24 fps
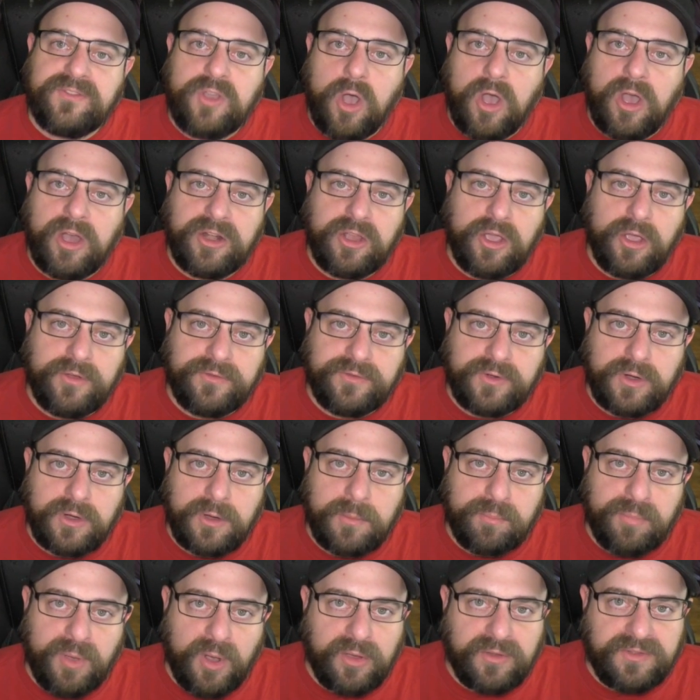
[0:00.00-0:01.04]
gone over
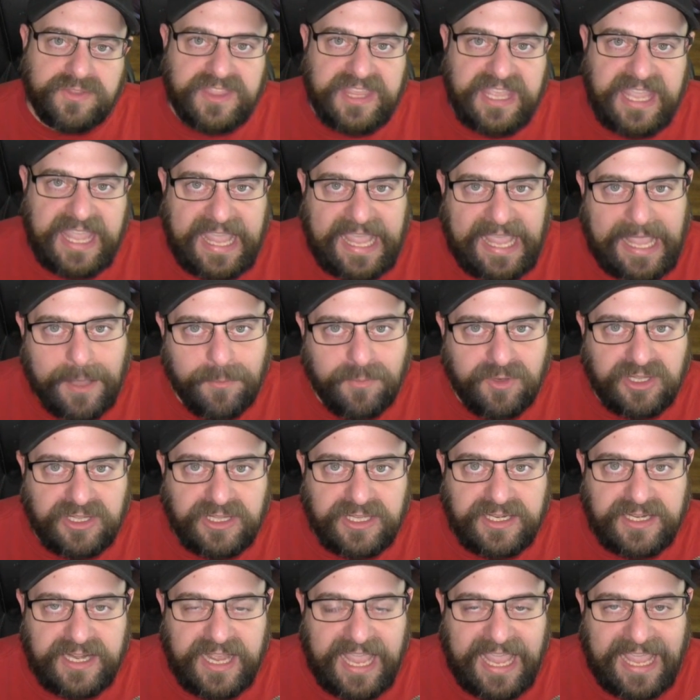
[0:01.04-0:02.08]
both the
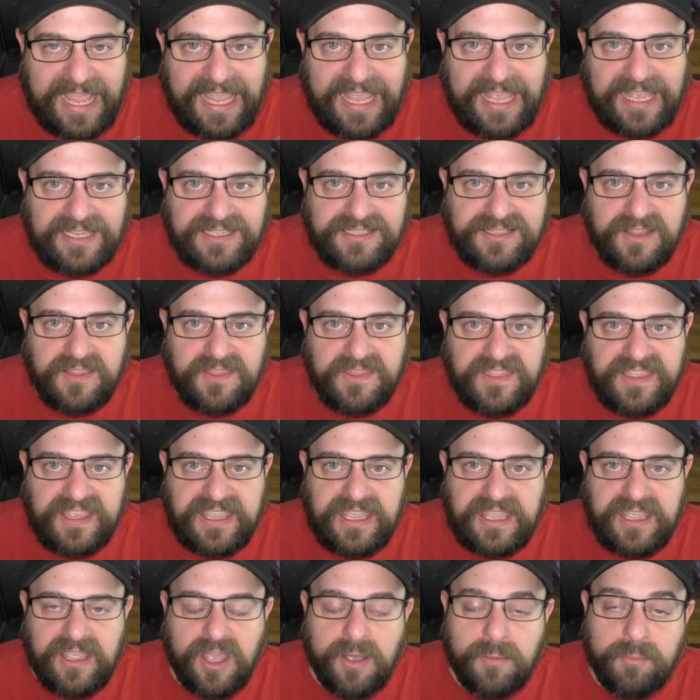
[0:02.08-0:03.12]
amulet and
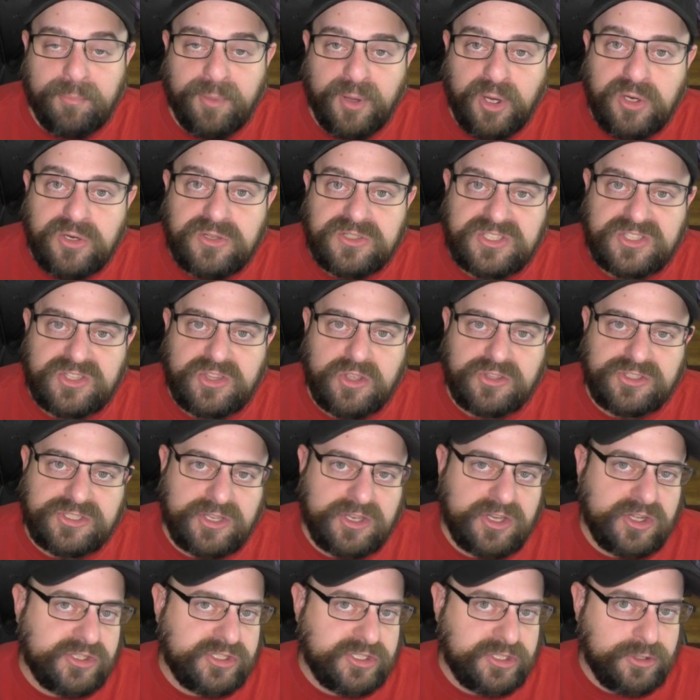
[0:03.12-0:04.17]
the boots, those are
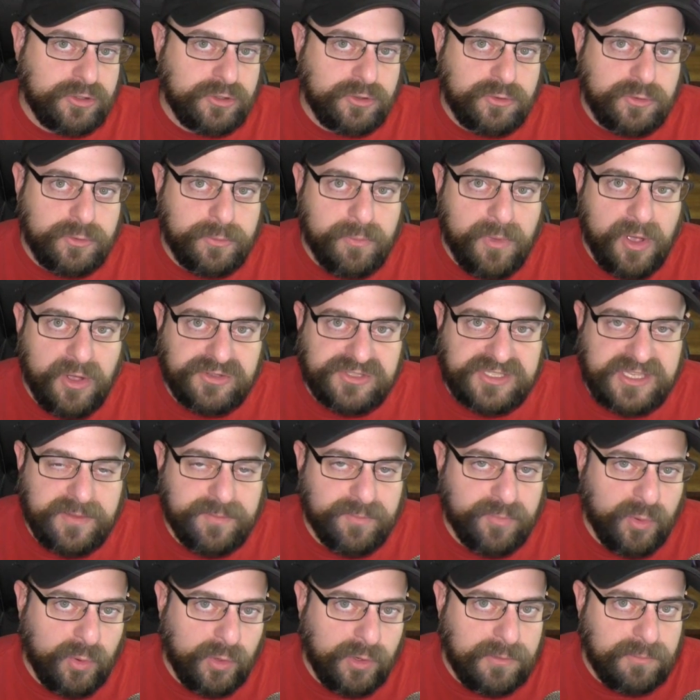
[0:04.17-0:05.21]
the two most
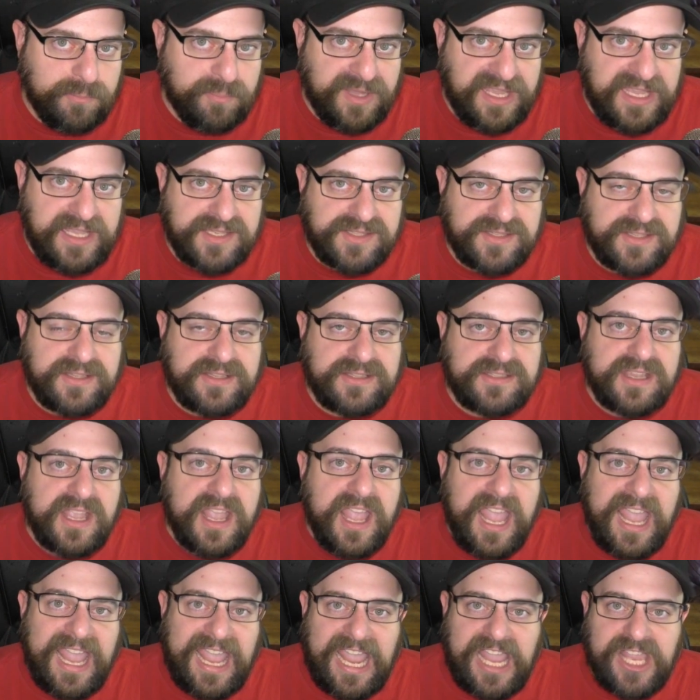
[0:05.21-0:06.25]
important pieces
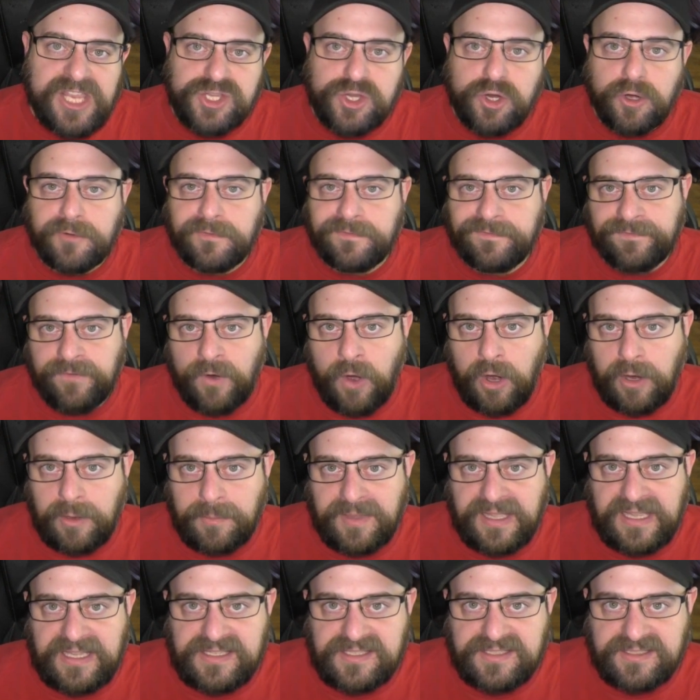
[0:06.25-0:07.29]
in your
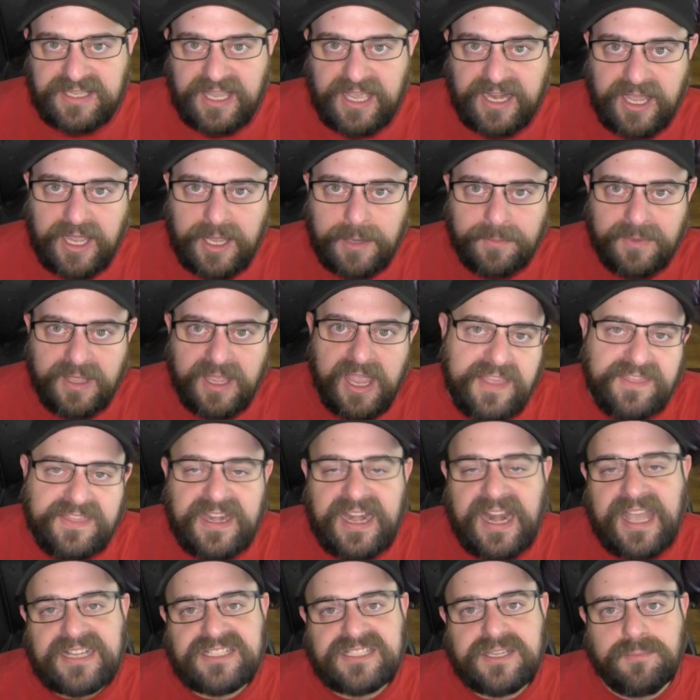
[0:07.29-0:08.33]
farming setup. The
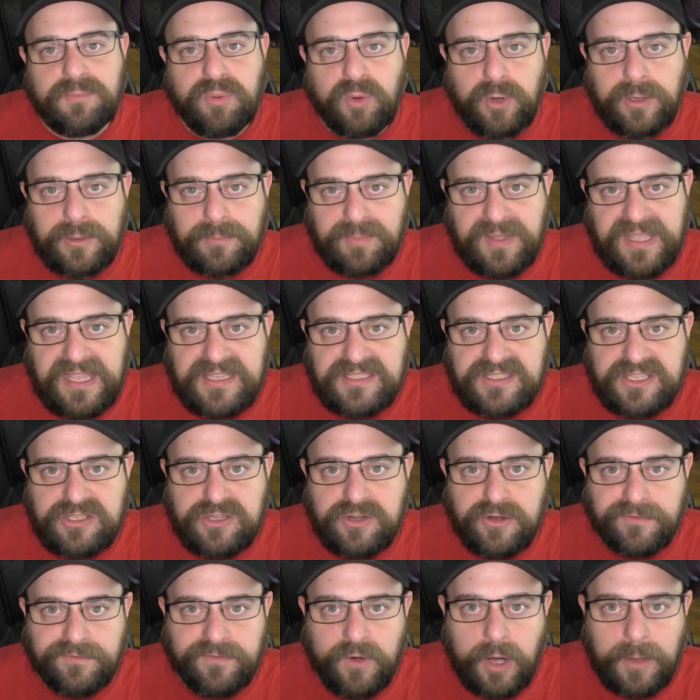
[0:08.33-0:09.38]
next important piece in
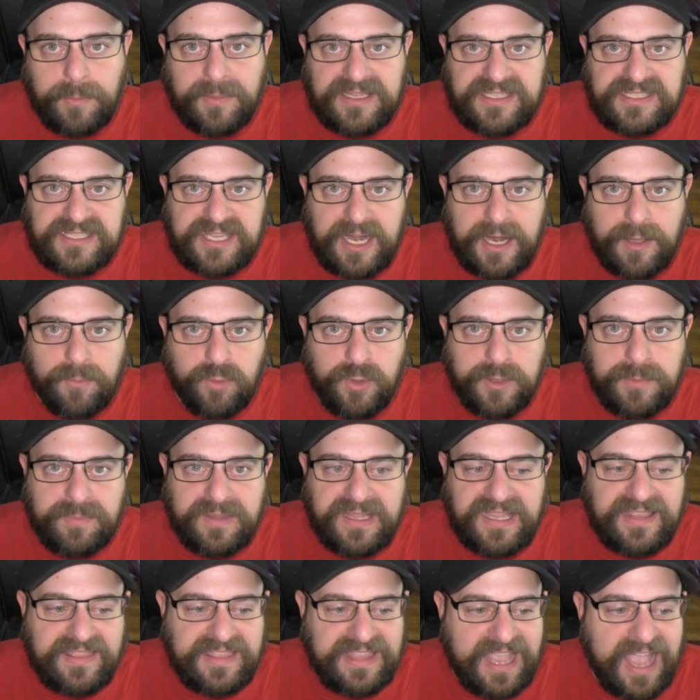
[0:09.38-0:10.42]
your farming setup would
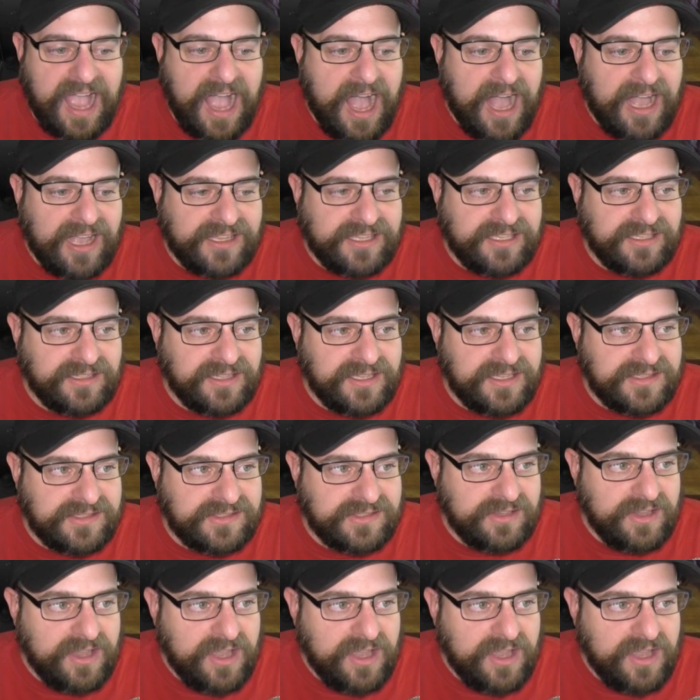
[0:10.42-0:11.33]
be the Oculus.